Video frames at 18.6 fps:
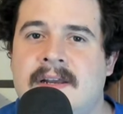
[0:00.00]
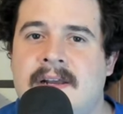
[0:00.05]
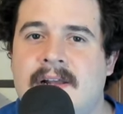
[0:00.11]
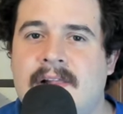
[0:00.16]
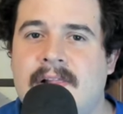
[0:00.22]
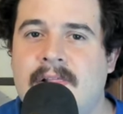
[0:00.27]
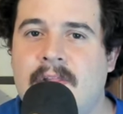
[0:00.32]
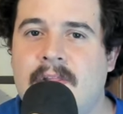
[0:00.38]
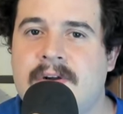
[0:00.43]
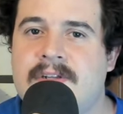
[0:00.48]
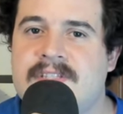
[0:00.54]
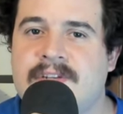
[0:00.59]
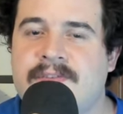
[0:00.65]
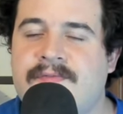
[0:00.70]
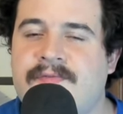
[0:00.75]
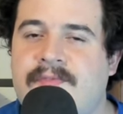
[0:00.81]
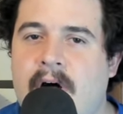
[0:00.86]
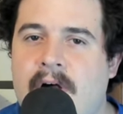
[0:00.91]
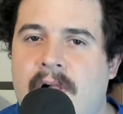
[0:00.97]
Looked to
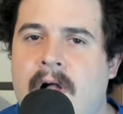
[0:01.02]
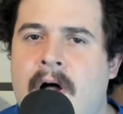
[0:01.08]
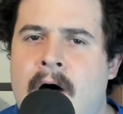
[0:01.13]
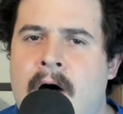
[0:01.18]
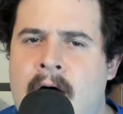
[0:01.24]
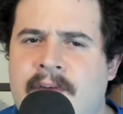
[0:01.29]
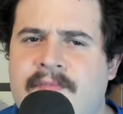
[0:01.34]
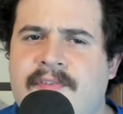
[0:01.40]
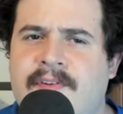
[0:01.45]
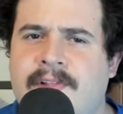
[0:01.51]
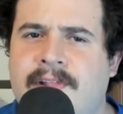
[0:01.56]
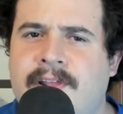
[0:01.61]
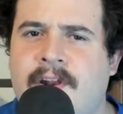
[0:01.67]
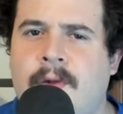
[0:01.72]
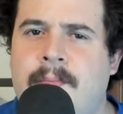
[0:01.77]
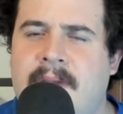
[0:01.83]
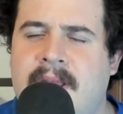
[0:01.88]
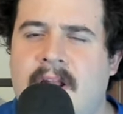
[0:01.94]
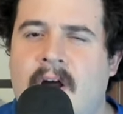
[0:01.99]
fall off a little
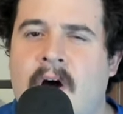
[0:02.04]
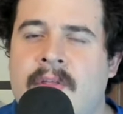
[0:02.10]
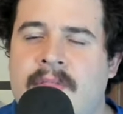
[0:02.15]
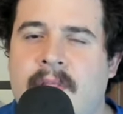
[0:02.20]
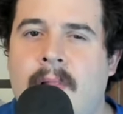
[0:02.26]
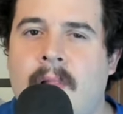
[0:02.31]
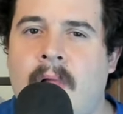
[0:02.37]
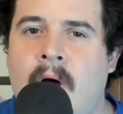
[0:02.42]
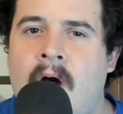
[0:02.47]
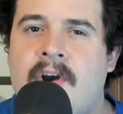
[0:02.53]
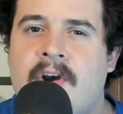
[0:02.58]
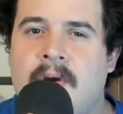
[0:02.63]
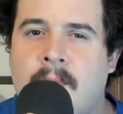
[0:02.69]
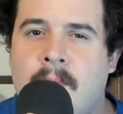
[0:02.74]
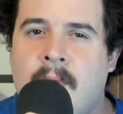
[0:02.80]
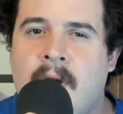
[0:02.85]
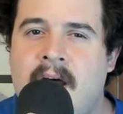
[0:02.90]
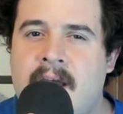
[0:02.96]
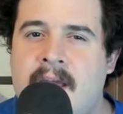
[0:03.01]
bit on the longer
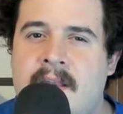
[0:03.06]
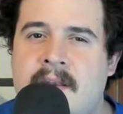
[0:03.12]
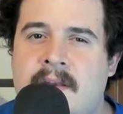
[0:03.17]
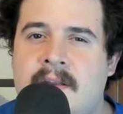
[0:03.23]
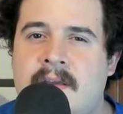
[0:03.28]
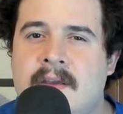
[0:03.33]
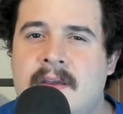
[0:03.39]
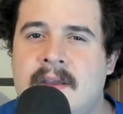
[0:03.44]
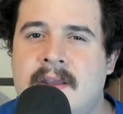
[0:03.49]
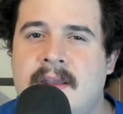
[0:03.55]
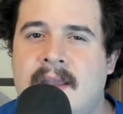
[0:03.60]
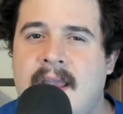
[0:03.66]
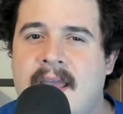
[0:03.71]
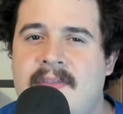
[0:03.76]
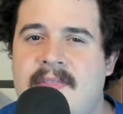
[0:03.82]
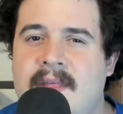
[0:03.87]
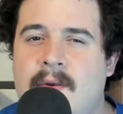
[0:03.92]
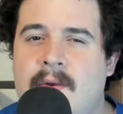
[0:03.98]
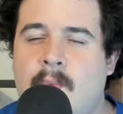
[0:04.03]
run.
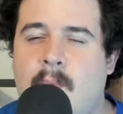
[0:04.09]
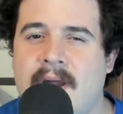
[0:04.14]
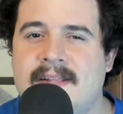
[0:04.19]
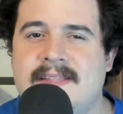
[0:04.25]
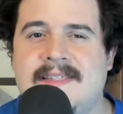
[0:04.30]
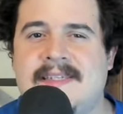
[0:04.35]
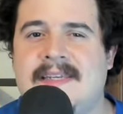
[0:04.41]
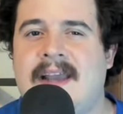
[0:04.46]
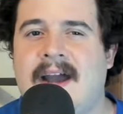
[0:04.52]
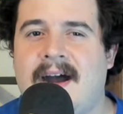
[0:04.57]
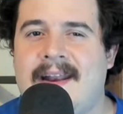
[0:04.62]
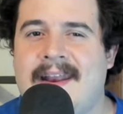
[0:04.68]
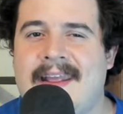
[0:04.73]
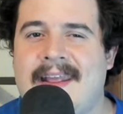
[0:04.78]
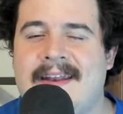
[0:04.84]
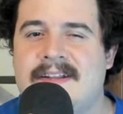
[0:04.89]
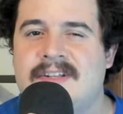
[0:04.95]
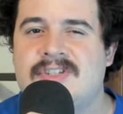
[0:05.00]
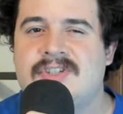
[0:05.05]
And then once he got
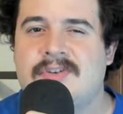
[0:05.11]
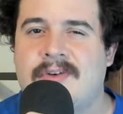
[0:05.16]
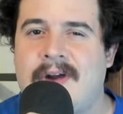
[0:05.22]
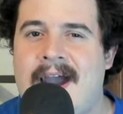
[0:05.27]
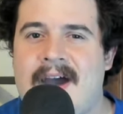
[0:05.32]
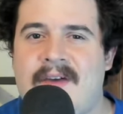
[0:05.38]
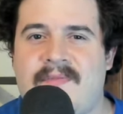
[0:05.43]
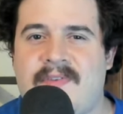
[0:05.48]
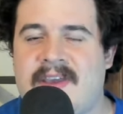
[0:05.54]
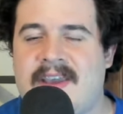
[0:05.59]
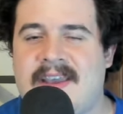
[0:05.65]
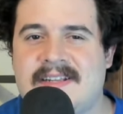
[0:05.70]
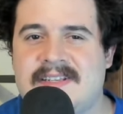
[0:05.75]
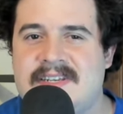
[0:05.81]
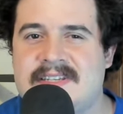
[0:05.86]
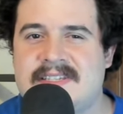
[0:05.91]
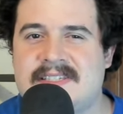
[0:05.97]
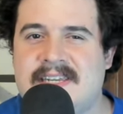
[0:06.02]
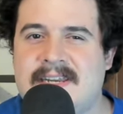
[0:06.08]
into traffic, it
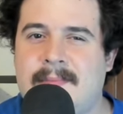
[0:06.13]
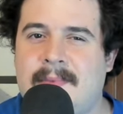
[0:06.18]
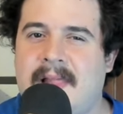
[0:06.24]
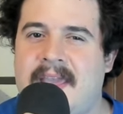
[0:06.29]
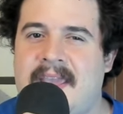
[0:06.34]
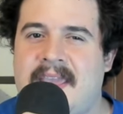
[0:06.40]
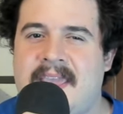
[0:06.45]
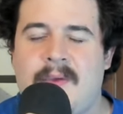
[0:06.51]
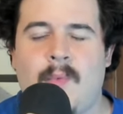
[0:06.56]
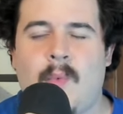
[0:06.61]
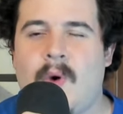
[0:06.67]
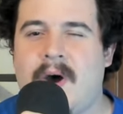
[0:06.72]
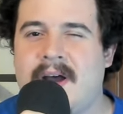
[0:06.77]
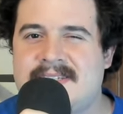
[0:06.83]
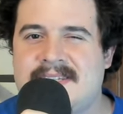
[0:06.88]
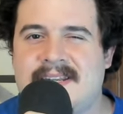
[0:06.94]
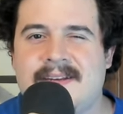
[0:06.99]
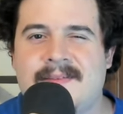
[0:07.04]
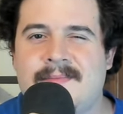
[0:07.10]
just seemed like he
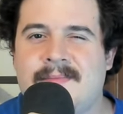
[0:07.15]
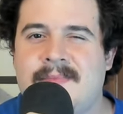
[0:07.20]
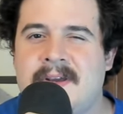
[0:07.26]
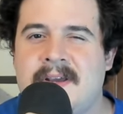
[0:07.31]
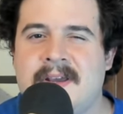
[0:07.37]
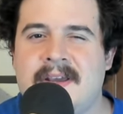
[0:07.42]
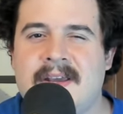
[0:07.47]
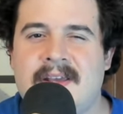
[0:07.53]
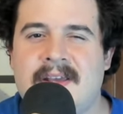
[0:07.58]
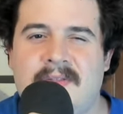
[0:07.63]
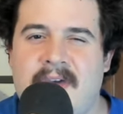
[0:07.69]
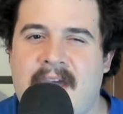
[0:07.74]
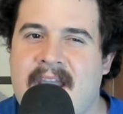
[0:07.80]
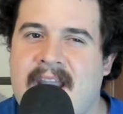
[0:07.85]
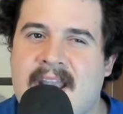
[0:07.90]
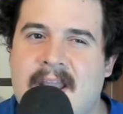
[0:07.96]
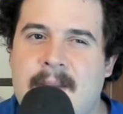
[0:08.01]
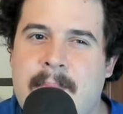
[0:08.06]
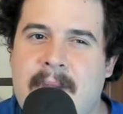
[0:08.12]
wasn't
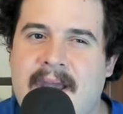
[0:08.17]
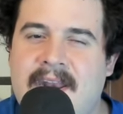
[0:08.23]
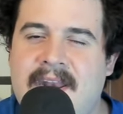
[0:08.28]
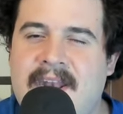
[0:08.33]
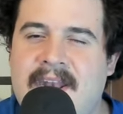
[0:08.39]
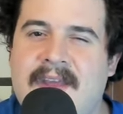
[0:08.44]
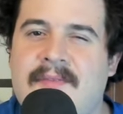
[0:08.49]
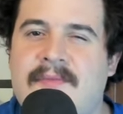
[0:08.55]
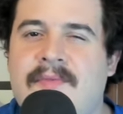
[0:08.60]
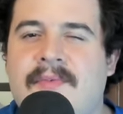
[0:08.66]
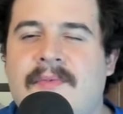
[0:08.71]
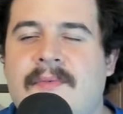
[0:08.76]
that competitive.